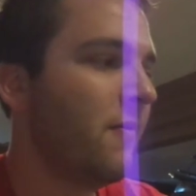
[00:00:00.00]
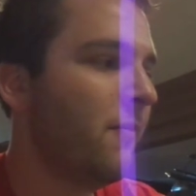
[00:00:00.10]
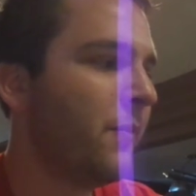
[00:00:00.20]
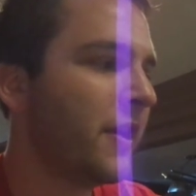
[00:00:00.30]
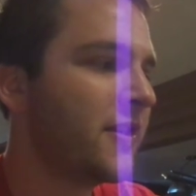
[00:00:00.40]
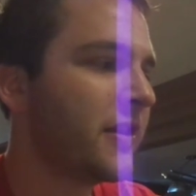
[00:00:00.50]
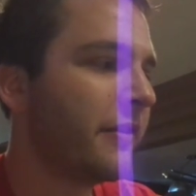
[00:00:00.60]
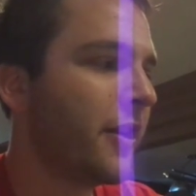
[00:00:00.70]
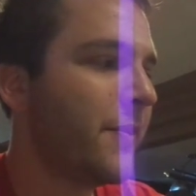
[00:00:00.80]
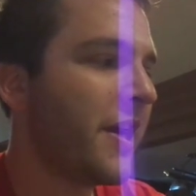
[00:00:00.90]
But it's a
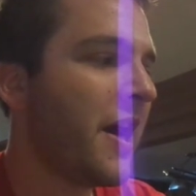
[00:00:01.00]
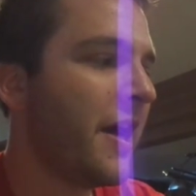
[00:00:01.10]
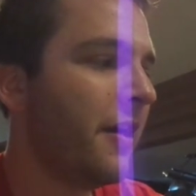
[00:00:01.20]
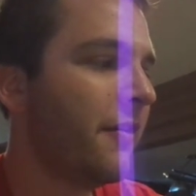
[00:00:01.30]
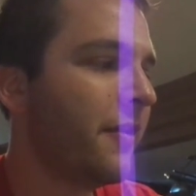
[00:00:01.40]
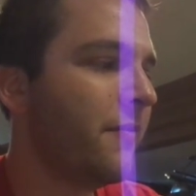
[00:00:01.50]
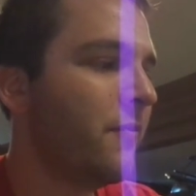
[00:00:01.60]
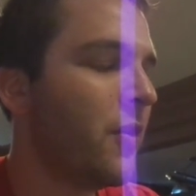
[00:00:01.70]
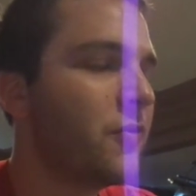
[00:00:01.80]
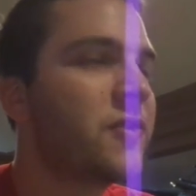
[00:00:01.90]
little bit higher than
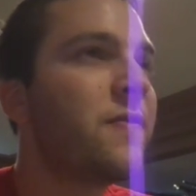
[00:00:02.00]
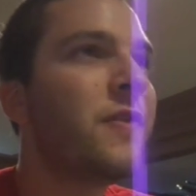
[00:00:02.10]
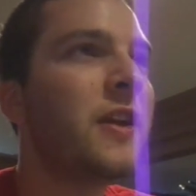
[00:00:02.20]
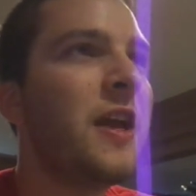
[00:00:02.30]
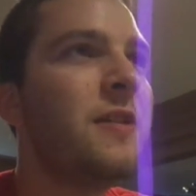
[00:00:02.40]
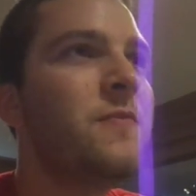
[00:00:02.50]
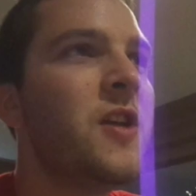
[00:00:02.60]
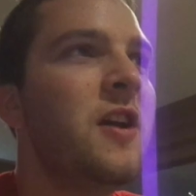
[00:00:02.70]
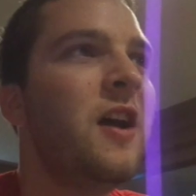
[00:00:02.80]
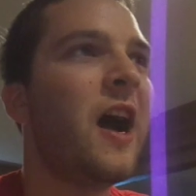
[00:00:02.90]
most of the games.
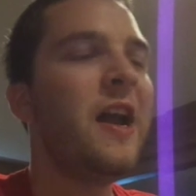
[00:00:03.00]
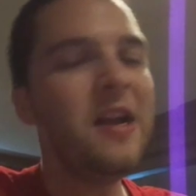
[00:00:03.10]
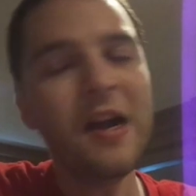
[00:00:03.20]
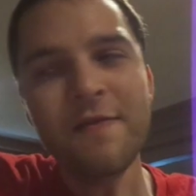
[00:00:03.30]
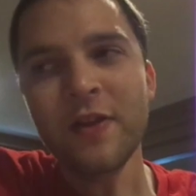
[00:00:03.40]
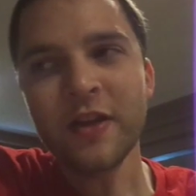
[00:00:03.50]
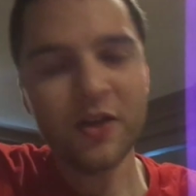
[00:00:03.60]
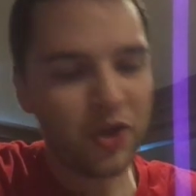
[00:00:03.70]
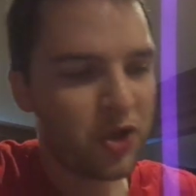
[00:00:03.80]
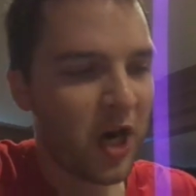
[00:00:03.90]
I have like
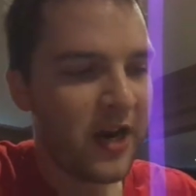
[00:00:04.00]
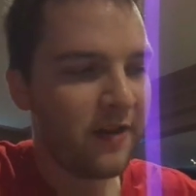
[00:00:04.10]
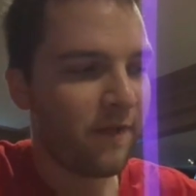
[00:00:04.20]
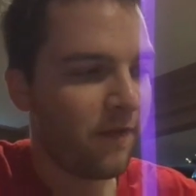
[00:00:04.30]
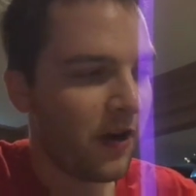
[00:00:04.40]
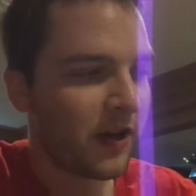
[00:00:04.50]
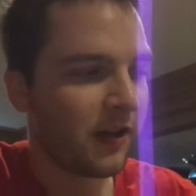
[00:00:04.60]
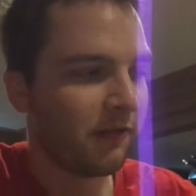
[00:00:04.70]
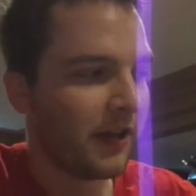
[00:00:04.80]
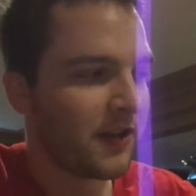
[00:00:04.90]
a giant
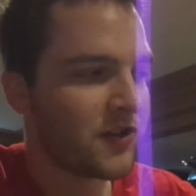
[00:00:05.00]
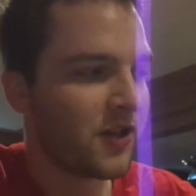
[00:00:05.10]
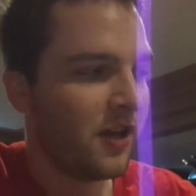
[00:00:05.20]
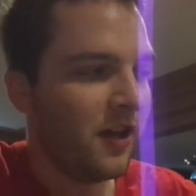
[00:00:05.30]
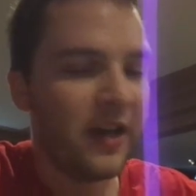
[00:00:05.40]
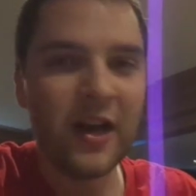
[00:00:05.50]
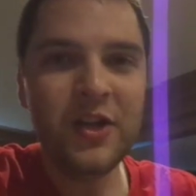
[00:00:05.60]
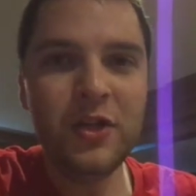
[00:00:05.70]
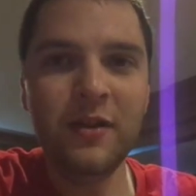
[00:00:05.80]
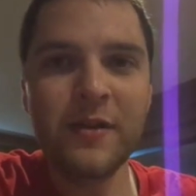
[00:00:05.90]
fucking list, and I
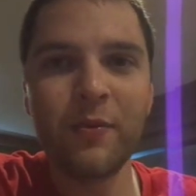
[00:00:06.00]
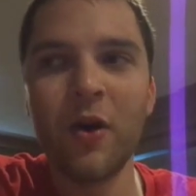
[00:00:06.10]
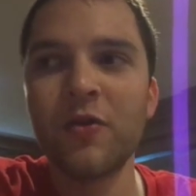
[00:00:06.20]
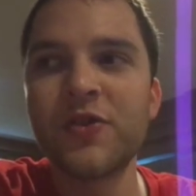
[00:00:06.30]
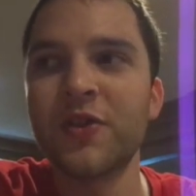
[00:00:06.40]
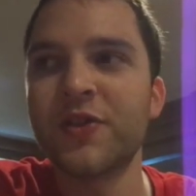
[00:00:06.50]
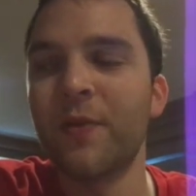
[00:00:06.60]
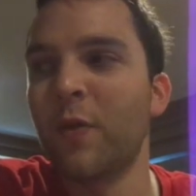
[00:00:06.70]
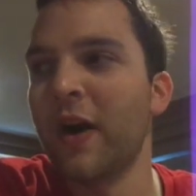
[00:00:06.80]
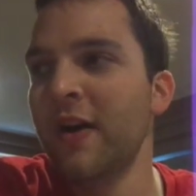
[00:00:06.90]
should like post it
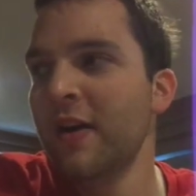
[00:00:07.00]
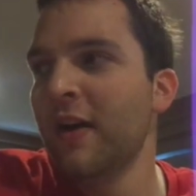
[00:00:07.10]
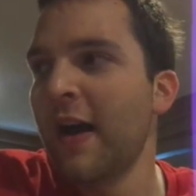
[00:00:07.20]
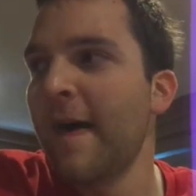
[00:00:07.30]
somewhere.